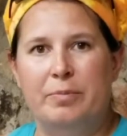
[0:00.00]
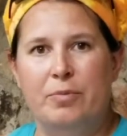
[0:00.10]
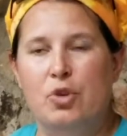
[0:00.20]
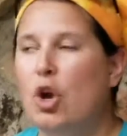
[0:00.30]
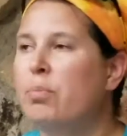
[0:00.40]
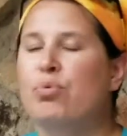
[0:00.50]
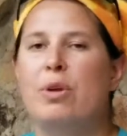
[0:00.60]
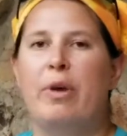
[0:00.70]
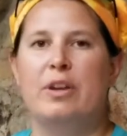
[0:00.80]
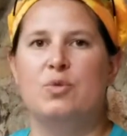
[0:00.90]
No
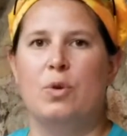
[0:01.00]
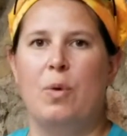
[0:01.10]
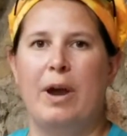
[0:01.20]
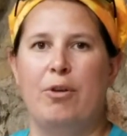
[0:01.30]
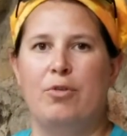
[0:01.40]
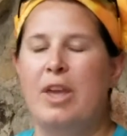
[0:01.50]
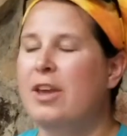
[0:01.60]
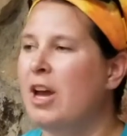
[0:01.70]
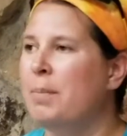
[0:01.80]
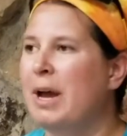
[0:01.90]
prereqs required. They
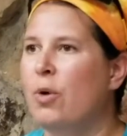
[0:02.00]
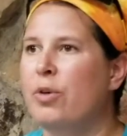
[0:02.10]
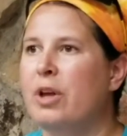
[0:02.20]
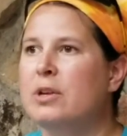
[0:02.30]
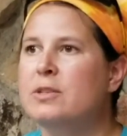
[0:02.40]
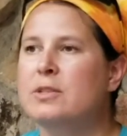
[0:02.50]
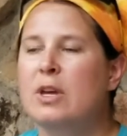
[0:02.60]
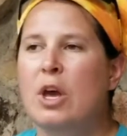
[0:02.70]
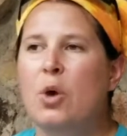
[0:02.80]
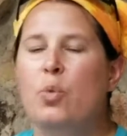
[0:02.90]
come out with us.
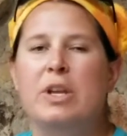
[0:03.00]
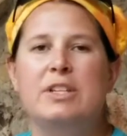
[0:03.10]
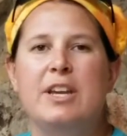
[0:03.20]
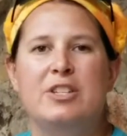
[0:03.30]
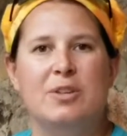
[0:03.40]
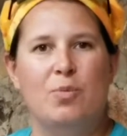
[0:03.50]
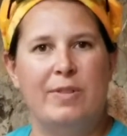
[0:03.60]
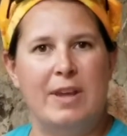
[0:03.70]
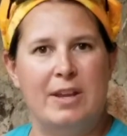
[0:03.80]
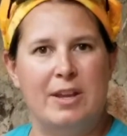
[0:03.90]
We teach them
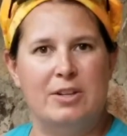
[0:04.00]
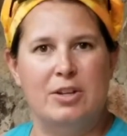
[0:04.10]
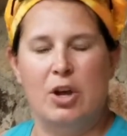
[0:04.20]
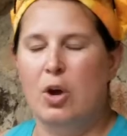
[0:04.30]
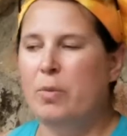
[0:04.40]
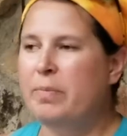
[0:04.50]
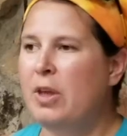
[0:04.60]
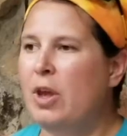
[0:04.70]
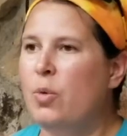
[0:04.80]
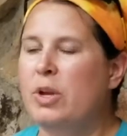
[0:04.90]
what they need to know.
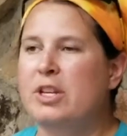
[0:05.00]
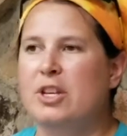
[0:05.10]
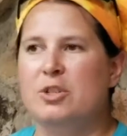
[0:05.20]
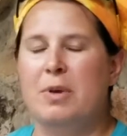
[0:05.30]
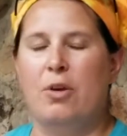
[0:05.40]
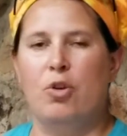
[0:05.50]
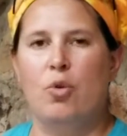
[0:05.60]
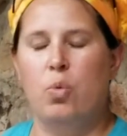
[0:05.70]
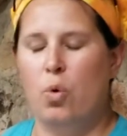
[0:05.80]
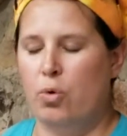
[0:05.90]
We teach them how to
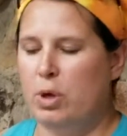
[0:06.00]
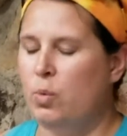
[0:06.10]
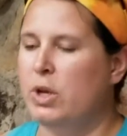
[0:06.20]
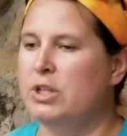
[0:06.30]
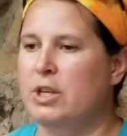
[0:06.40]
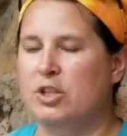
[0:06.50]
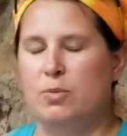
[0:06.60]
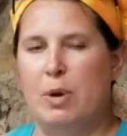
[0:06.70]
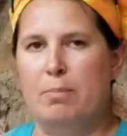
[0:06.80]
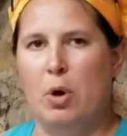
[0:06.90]
quarry. We teach them
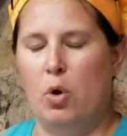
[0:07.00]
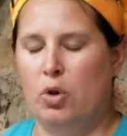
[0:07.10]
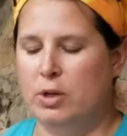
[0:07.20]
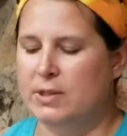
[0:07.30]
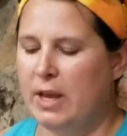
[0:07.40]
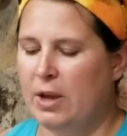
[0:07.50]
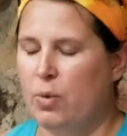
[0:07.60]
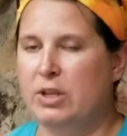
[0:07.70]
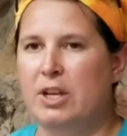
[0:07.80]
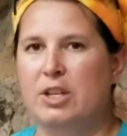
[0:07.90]
what bone looks like.
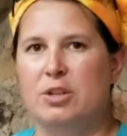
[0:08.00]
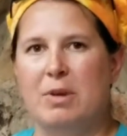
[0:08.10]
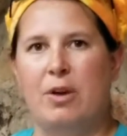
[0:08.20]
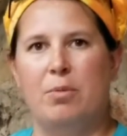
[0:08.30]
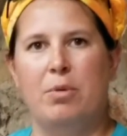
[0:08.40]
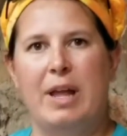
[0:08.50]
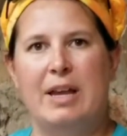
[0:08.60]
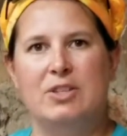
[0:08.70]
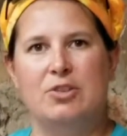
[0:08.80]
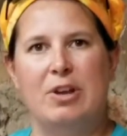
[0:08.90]
We teach them how to
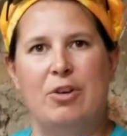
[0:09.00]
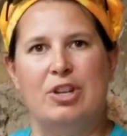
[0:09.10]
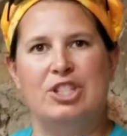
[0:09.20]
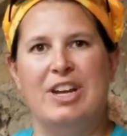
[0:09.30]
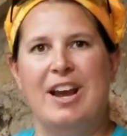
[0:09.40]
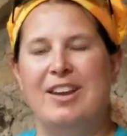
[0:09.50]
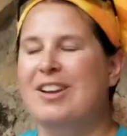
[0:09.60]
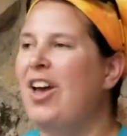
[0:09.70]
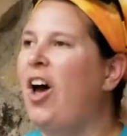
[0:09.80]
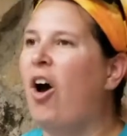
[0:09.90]
plaster, how to jacket,
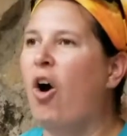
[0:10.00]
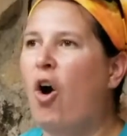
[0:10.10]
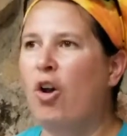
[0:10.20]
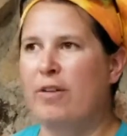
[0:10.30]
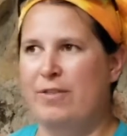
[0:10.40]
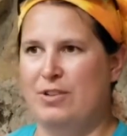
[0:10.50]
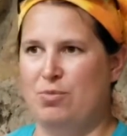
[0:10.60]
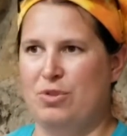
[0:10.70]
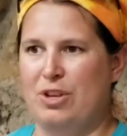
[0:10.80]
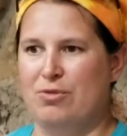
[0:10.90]
all of these
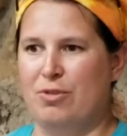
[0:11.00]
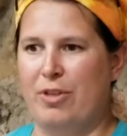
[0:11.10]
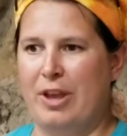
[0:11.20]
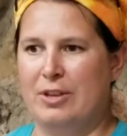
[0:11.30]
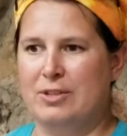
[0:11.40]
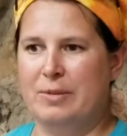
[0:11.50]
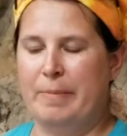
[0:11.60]
really cool things.